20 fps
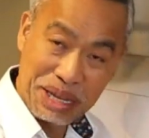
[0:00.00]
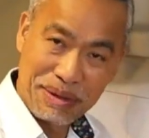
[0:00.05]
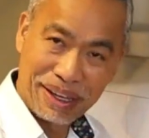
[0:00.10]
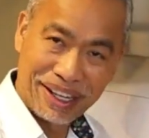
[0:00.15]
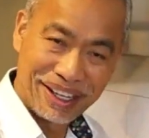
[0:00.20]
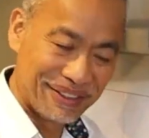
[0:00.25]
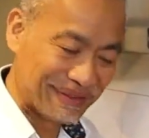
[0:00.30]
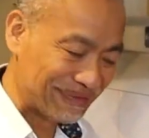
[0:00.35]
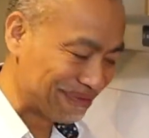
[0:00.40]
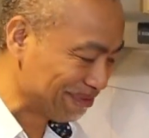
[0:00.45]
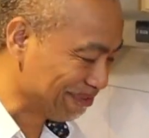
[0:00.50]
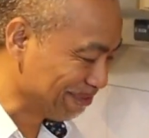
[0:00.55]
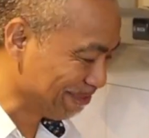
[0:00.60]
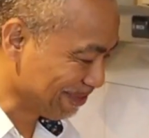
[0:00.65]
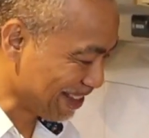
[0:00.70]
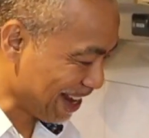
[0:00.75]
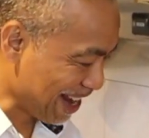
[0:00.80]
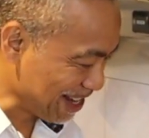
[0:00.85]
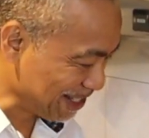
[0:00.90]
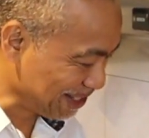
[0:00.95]

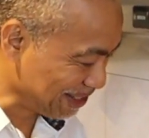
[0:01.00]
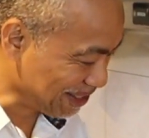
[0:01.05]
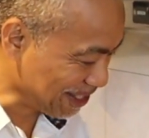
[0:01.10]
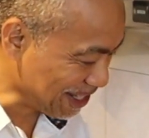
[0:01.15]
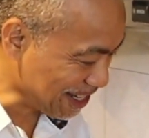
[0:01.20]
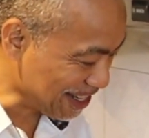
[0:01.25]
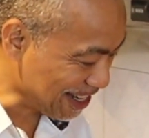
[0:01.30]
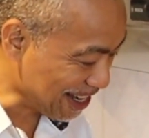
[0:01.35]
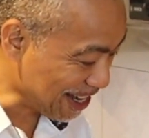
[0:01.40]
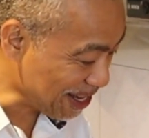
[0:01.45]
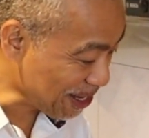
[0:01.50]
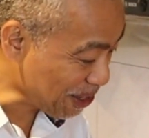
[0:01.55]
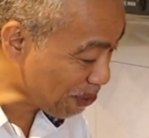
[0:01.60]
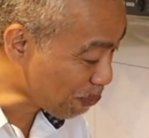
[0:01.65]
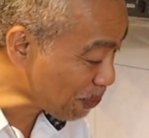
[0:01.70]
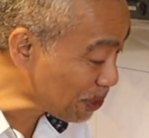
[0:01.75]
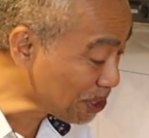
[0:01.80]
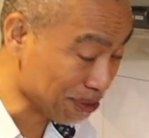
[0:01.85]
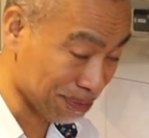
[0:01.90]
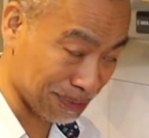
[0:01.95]
Vegetarians and vegans
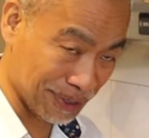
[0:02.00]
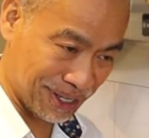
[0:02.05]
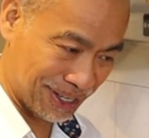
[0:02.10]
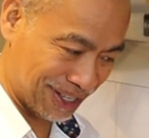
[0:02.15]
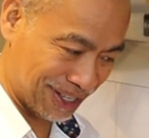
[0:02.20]
rejoice